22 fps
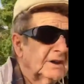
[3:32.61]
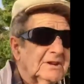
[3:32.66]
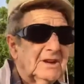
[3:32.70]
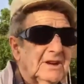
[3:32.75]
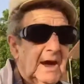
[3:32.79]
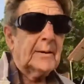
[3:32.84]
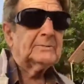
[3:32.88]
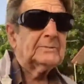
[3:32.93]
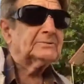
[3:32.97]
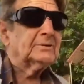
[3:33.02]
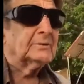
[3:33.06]

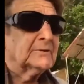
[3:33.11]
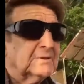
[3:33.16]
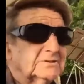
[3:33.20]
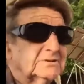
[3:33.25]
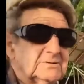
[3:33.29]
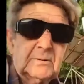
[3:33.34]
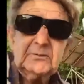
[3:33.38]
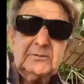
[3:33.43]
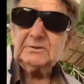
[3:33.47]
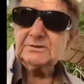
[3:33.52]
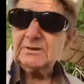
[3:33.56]
They're
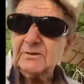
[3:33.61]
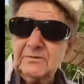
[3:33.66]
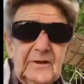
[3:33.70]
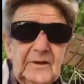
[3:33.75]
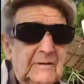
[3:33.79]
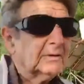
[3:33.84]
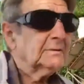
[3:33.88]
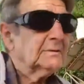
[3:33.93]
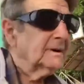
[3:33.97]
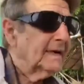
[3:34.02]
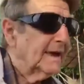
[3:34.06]
capturing children. It was
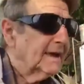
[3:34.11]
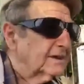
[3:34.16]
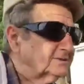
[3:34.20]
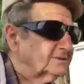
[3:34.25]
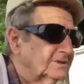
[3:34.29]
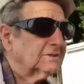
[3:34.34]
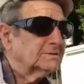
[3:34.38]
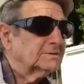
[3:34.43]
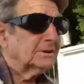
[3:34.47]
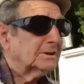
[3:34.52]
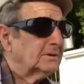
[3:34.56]
a very
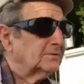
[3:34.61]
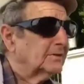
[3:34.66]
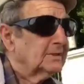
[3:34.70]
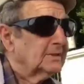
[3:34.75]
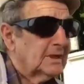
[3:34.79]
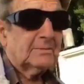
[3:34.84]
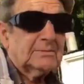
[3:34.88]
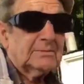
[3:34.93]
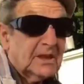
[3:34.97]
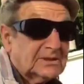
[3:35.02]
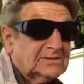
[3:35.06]
nasty thing
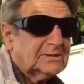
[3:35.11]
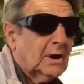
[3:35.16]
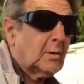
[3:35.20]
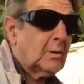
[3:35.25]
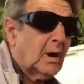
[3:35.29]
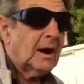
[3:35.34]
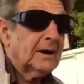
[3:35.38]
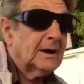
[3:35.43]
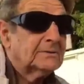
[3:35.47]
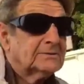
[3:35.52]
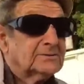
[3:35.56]
for them. That's
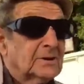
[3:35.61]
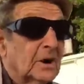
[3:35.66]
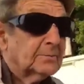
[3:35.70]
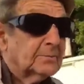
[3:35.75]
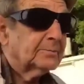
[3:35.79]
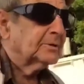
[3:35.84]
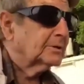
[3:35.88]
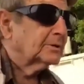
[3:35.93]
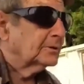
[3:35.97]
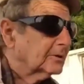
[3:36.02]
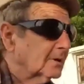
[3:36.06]
how I
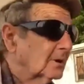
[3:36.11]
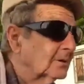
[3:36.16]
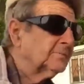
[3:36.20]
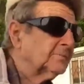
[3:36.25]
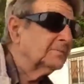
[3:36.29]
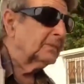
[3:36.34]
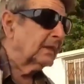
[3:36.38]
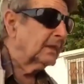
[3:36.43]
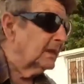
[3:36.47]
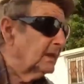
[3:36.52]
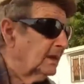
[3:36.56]
interpret it all.
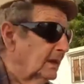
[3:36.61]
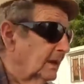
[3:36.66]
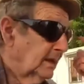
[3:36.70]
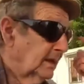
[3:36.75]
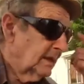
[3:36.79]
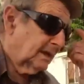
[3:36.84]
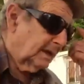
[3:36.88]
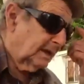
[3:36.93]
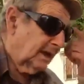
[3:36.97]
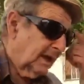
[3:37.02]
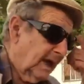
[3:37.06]
Holocaust
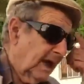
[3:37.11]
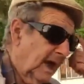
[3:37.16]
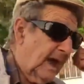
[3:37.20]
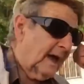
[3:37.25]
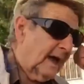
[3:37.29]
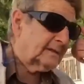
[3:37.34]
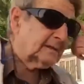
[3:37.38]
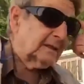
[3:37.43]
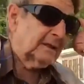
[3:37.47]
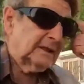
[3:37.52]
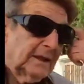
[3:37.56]
survivors.
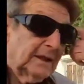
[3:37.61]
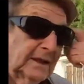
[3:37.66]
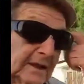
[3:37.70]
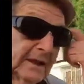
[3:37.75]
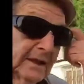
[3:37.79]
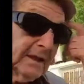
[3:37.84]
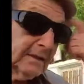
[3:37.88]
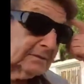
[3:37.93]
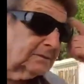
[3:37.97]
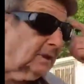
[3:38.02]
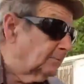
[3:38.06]
And
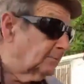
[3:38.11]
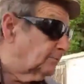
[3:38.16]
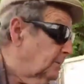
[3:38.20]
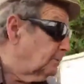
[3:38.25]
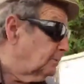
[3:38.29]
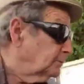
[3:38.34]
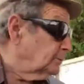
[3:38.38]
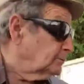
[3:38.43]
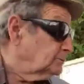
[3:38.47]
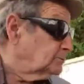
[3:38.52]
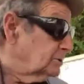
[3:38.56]
uh,
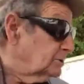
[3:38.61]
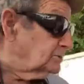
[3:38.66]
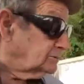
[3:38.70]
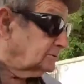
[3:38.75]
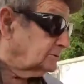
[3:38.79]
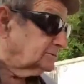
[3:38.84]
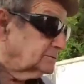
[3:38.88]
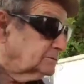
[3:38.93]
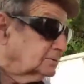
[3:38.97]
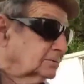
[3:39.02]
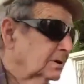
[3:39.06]
yeah, people
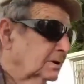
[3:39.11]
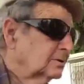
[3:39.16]
just